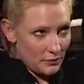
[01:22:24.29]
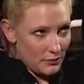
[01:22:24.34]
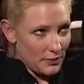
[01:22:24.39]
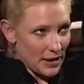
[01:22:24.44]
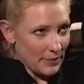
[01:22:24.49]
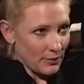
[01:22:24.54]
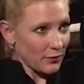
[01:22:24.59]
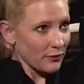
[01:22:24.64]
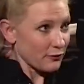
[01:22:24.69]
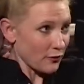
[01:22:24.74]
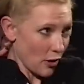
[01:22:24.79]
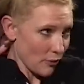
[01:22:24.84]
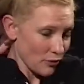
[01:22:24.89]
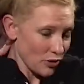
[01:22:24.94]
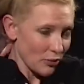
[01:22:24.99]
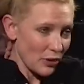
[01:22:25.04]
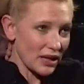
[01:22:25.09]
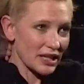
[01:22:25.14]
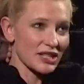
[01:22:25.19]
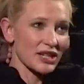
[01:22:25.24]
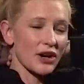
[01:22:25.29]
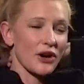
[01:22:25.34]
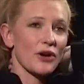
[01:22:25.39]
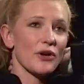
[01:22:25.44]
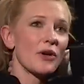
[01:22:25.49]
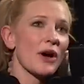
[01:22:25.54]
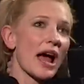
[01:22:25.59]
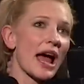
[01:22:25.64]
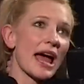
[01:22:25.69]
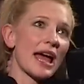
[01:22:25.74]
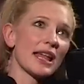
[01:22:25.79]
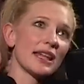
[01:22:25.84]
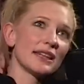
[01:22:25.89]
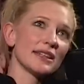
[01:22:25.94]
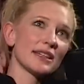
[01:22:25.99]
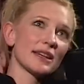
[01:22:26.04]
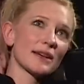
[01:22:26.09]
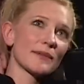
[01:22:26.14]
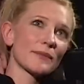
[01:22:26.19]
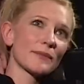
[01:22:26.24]
people from New Mexico
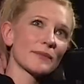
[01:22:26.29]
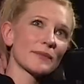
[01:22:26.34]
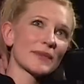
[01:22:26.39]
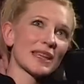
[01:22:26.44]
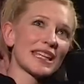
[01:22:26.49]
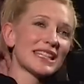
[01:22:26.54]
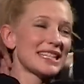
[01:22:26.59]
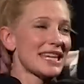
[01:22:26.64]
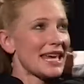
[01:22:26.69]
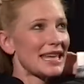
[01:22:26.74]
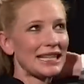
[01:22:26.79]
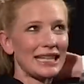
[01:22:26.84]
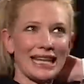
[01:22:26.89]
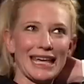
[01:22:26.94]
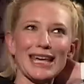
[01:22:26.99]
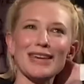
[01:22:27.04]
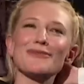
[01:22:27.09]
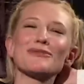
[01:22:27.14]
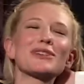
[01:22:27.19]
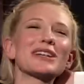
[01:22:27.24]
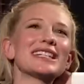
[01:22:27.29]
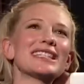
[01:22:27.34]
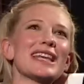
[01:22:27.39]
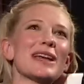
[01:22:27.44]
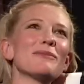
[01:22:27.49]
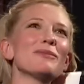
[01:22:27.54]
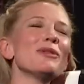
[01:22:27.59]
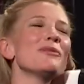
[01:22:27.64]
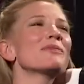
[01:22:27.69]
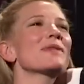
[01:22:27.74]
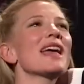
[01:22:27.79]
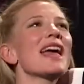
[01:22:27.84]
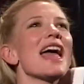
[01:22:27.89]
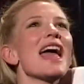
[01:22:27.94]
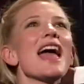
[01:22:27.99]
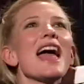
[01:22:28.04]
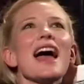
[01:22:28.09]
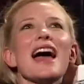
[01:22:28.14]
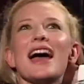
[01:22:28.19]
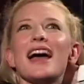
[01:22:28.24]
and um, Dan Lee, for example,
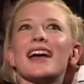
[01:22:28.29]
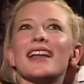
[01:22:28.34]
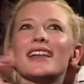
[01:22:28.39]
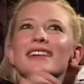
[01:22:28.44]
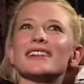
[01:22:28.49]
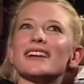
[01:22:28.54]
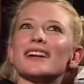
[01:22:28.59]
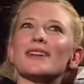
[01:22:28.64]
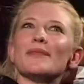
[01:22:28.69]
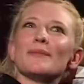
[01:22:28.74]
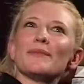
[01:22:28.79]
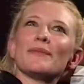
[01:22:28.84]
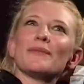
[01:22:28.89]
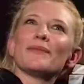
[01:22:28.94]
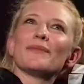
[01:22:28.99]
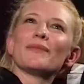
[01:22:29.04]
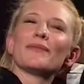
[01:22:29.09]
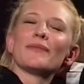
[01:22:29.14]
and um,